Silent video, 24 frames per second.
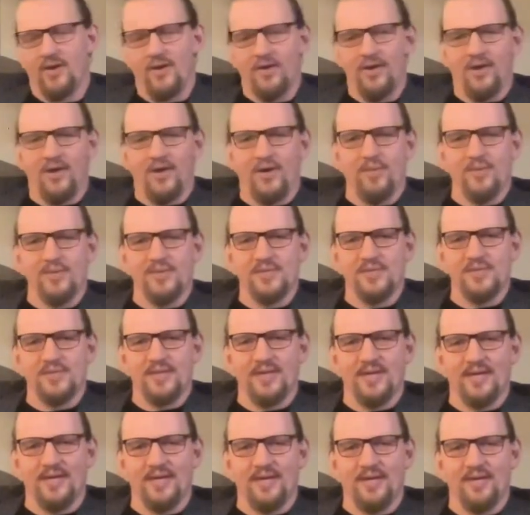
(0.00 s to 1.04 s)
I was
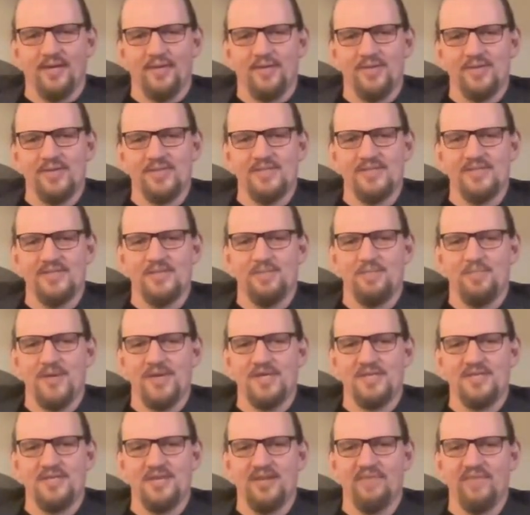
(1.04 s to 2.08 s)
like, this is the
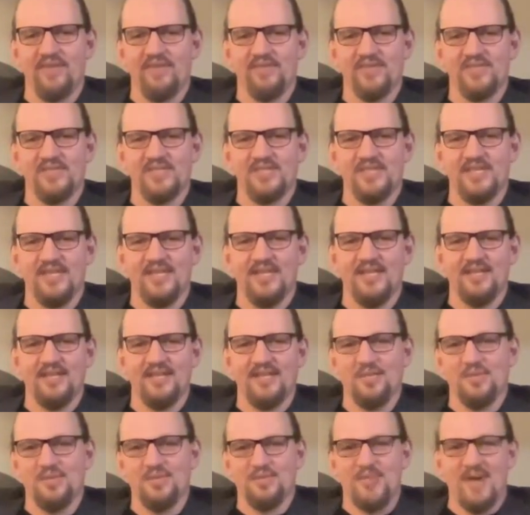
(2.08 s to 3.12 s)
best thing I've ever seen. And that
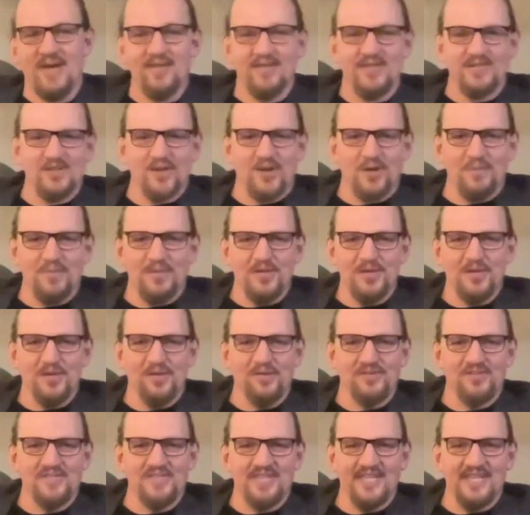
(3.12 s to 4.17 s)
was about the time the
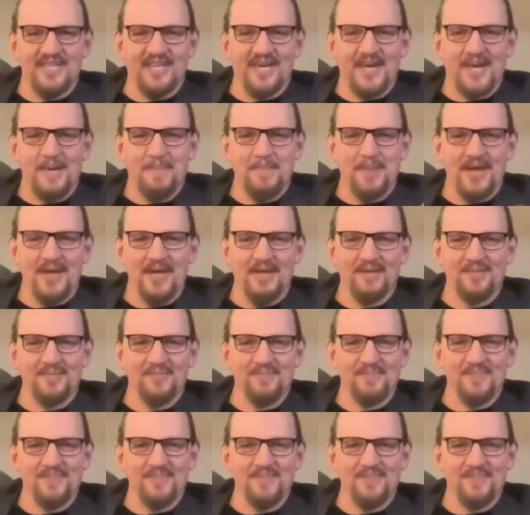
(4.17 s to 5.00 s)
UFC came out.